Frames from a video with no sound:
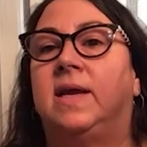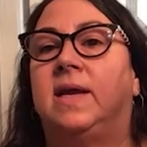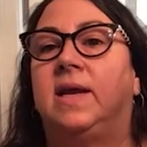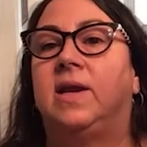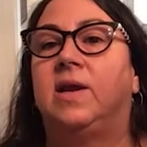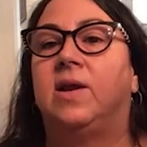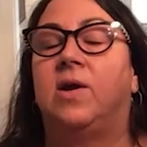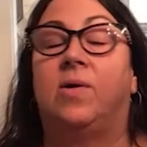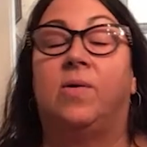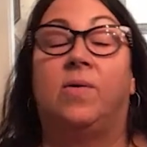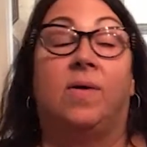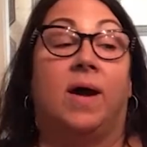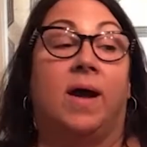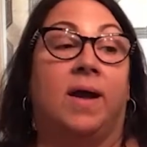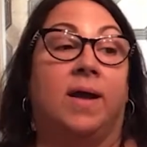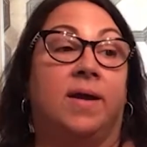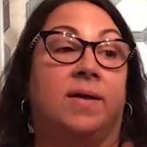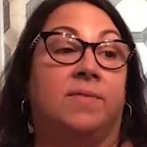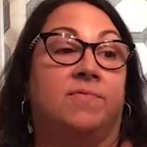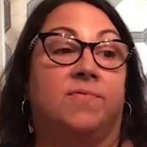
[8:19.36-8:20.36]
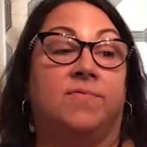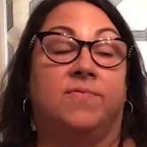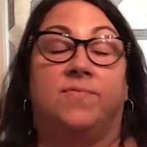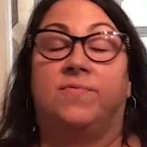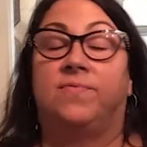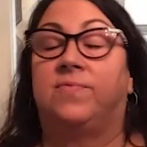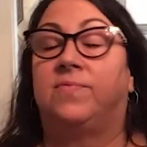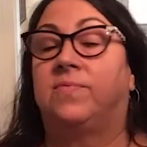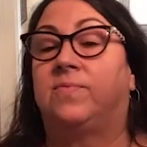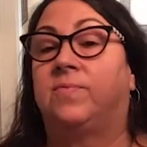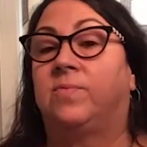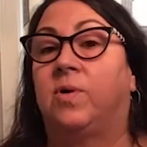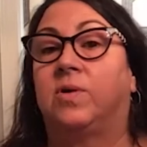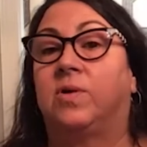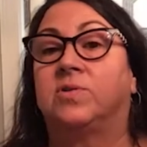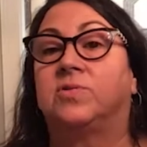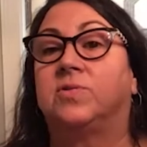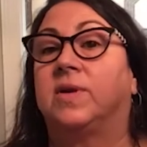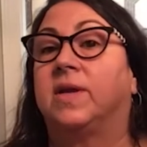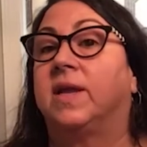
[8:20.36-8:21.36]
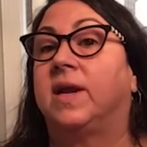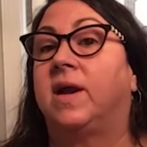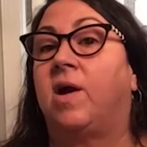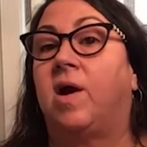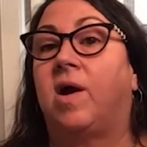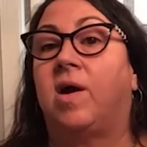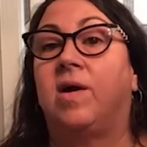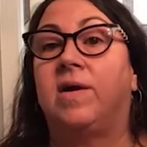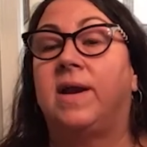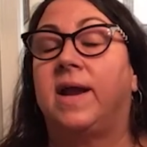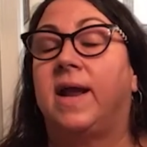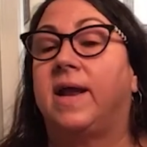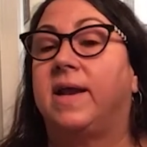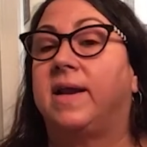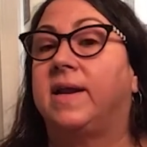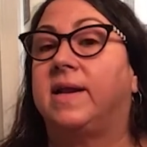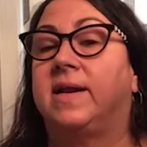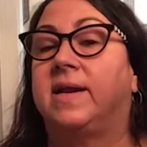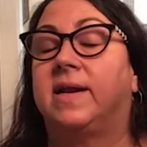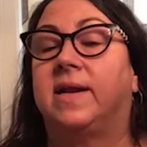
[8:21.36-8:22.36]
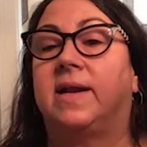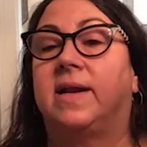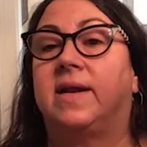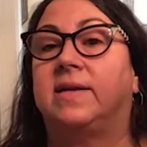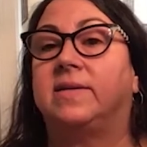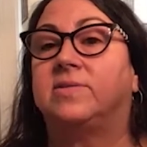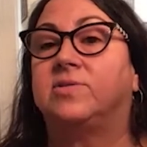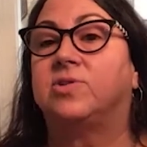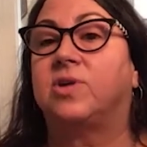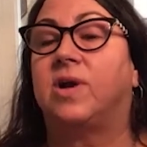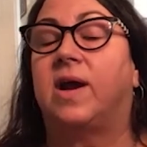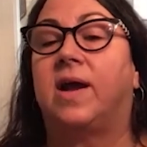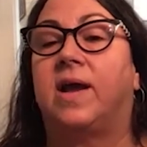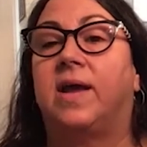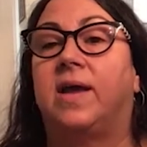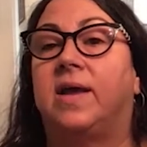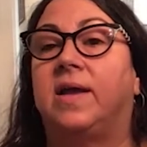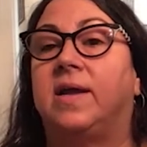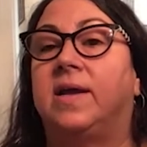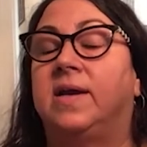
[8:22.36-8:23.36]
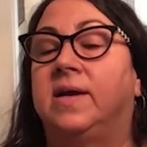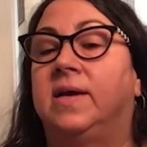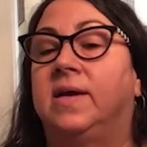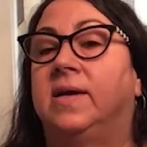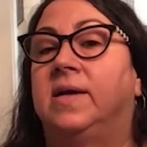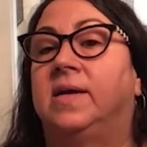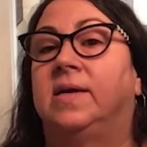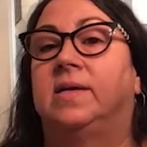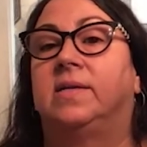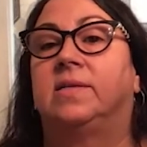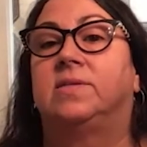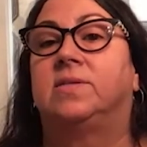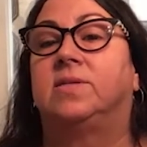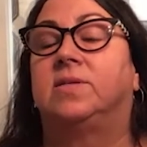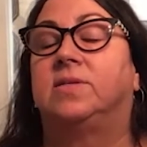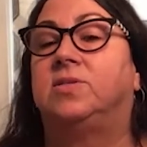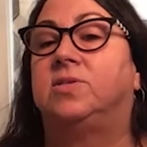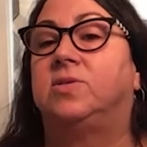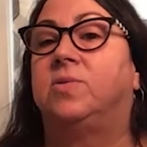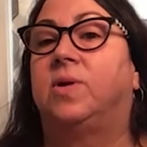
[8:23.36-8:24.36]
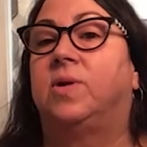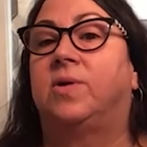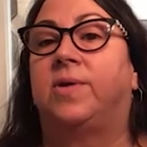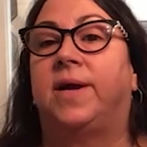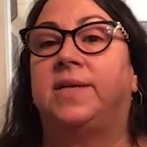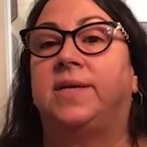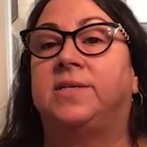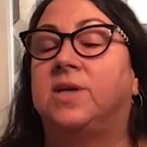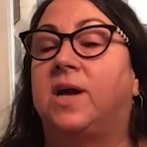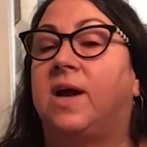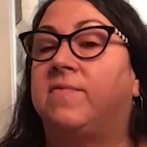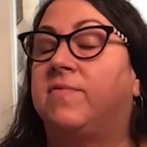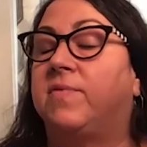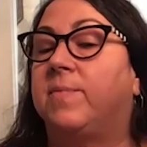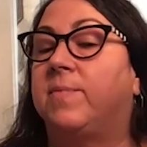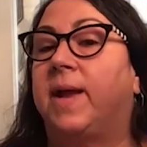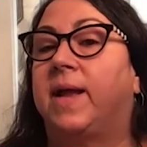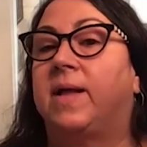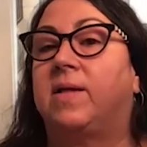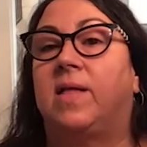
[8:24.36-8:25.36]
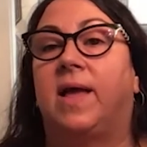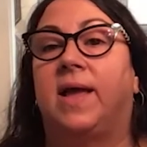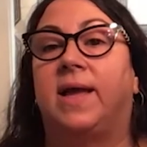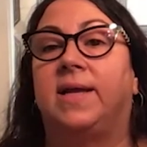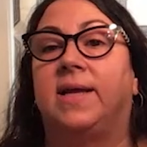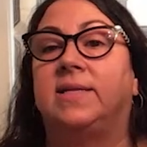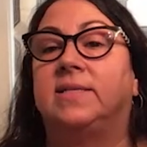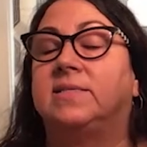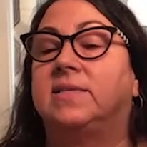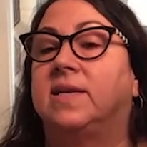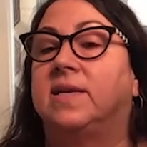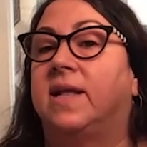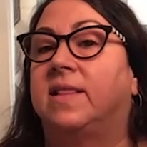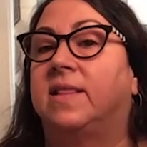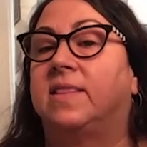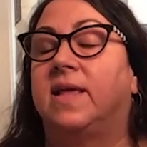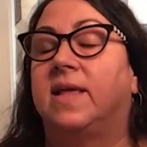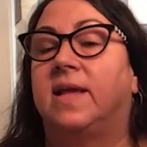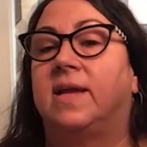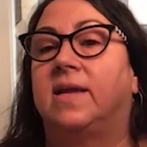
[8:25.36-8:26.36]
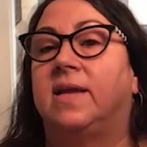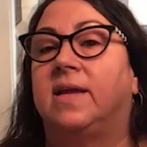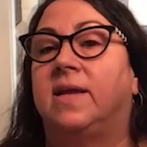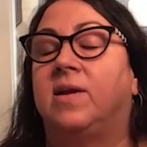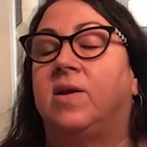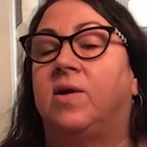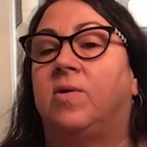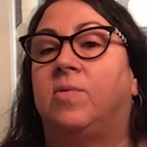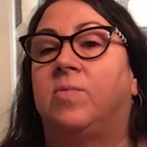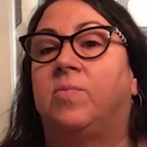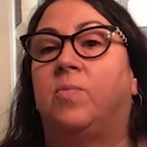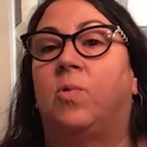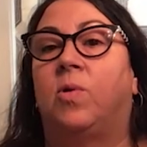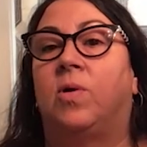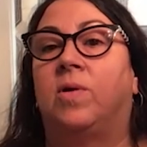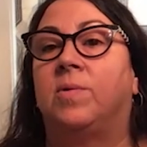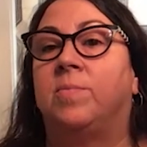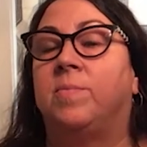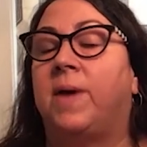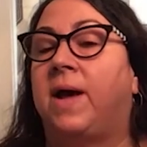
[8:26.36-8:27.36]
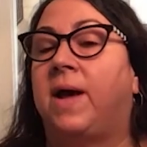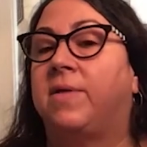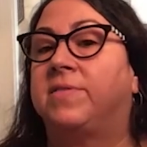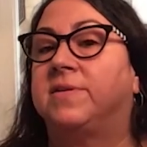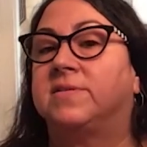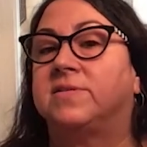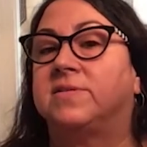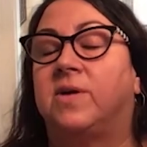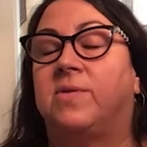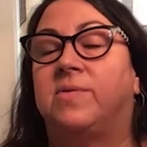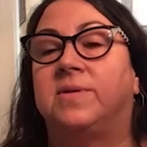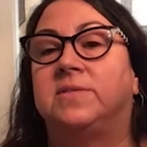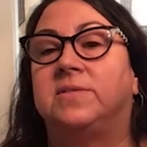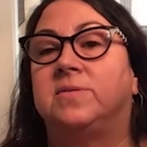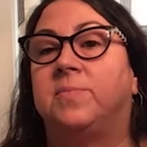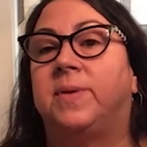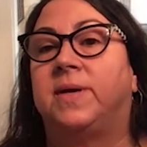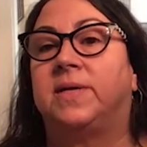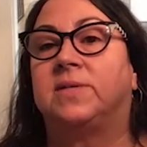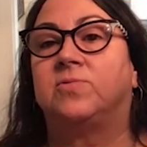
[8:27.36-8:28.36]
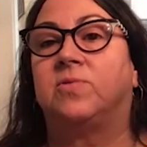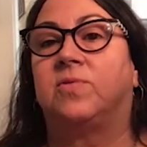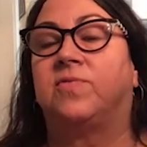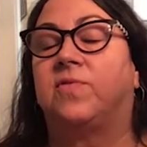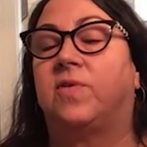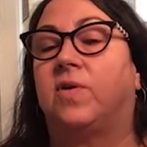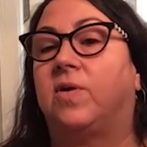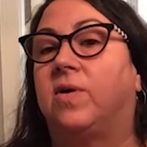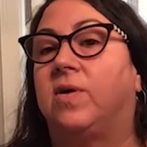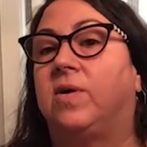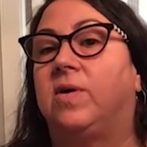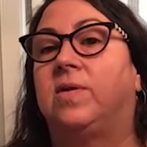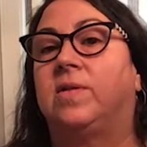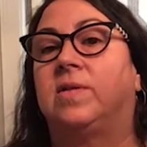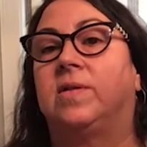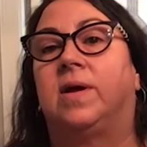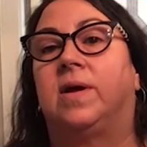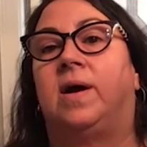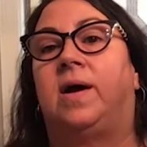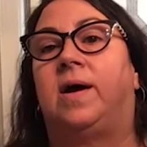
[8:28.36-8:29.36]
I've worked really hard at it, and I try to do a great job for my clients. And I think, word of mouth is always the best referral.